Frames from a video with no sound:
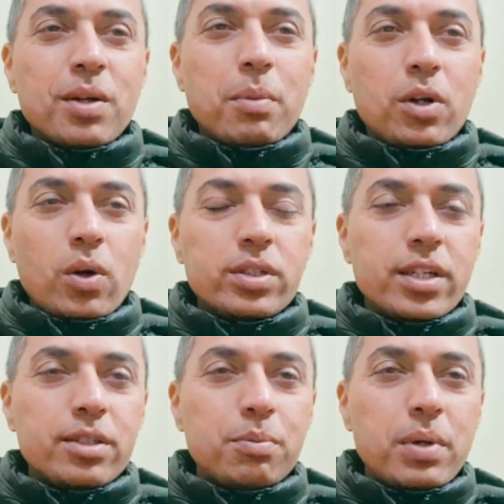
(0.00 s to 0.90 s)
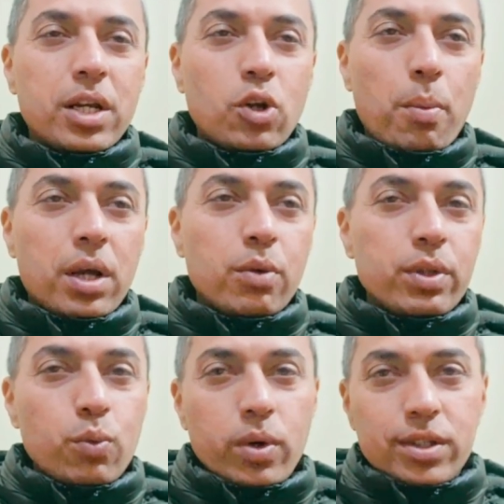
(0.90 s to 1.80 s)
But God says, be economical with
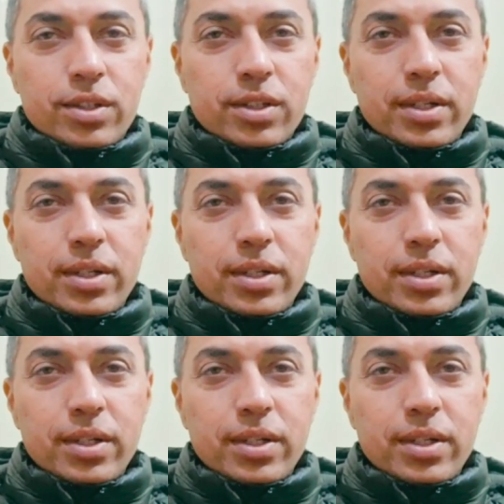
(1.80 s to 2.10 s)
words.